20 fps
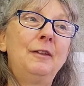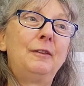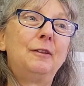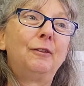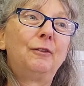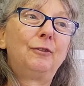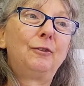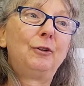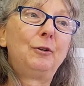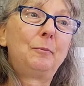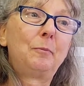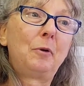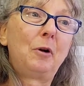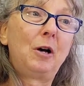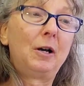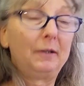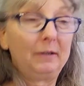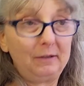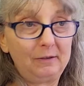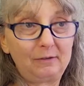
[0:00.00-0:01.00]
The third
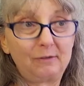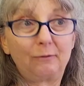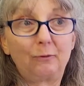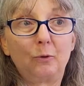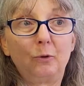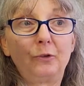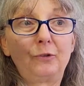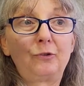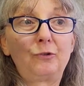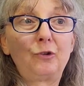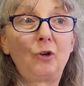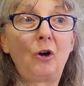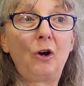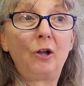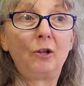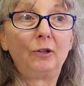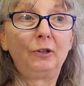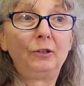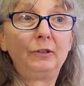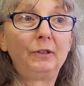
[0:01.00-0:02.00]
pot is, of course,
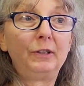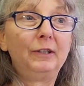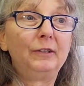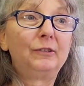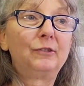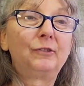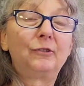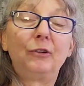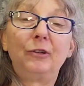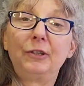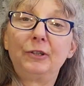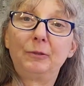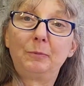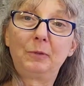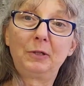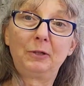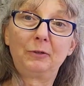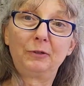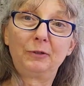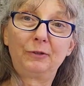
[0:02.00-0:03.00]
taller. It's starting to
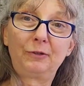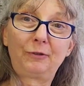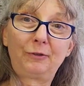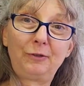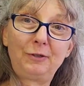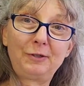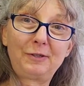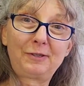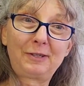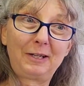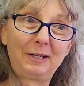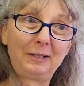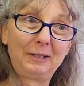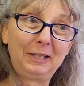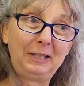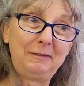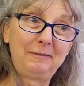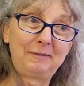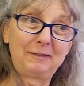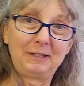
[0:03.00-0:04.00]
put out its third set of
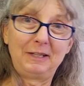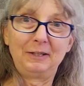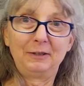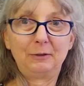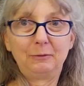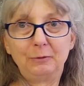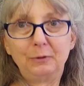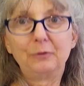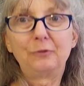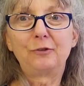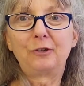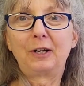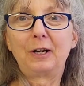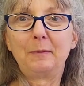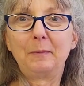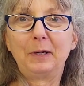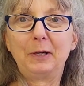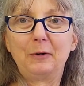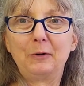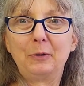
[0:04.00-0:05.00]
leaves, and the roots are
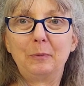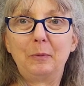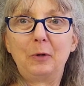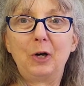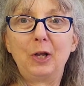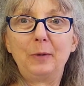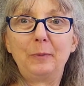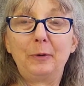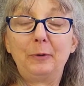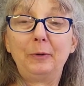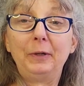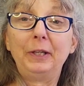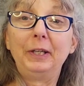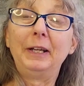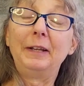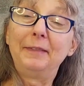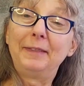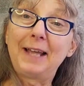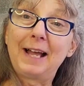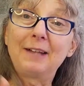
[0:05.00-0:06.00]
coming out the bottom already.
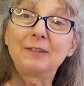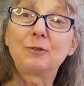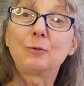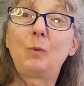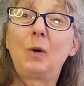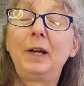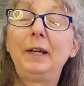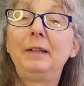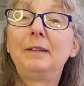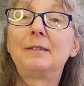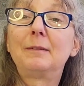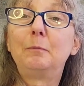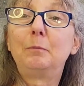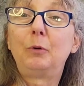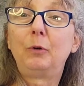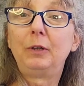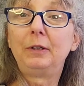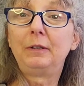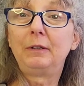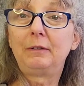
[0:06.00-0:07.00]
And that's why it's
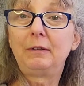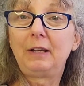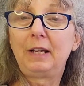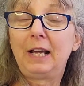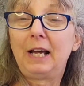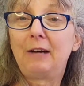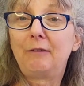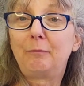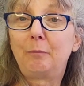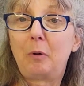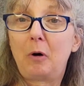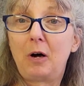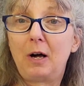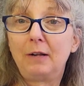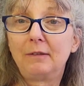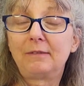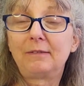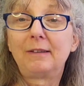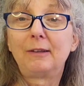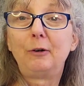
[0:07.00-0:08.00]
important to have
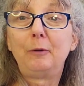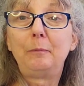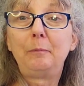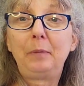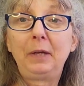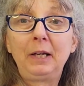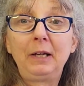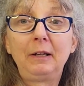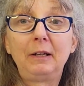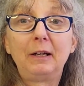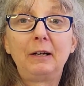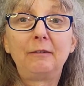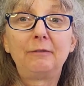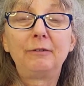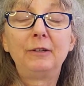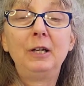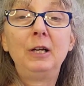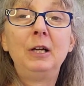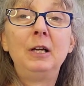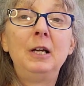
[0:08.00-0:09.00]
pots that are big enough
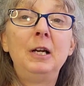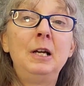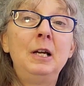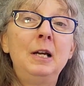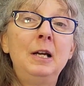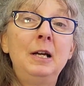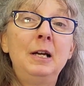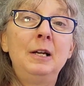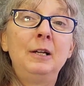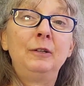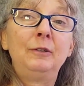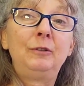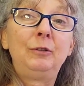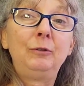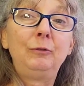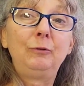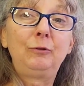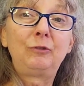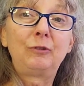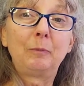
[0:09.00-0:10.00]

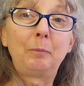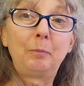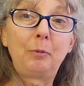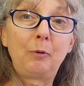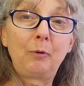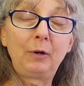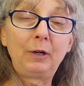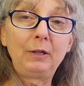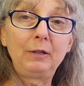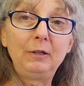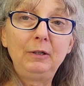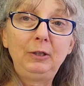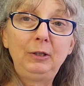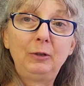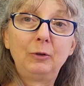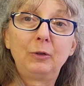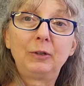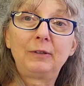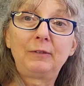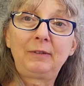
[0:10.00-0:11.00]
to support
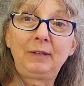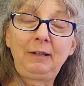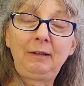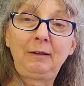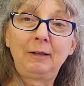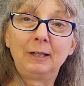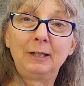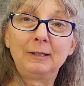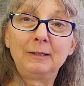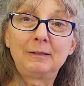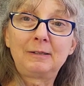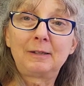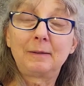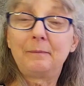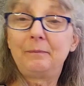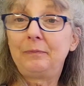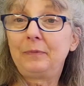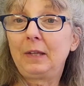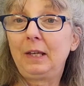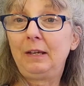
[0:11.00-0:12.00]
your seedlings
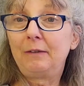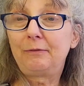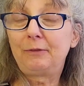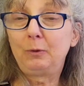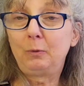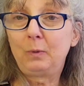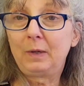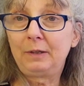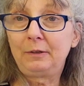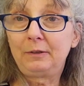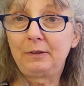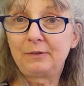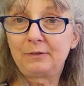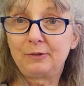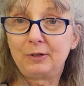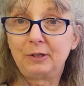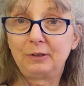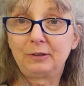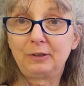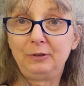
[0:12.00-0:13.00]
if the weather is
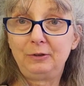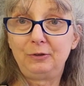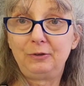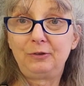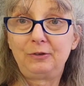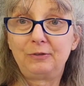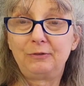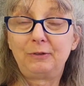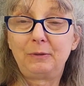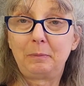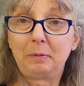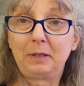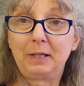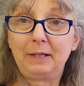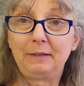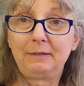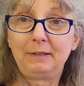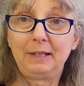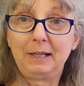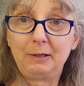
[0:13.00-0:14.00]
not conducive to
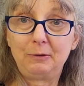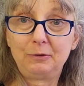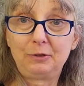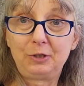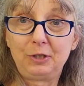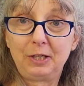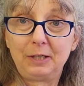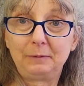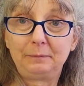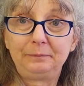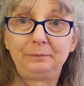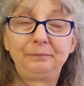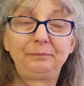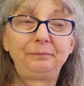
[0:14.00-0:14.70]
planting out yet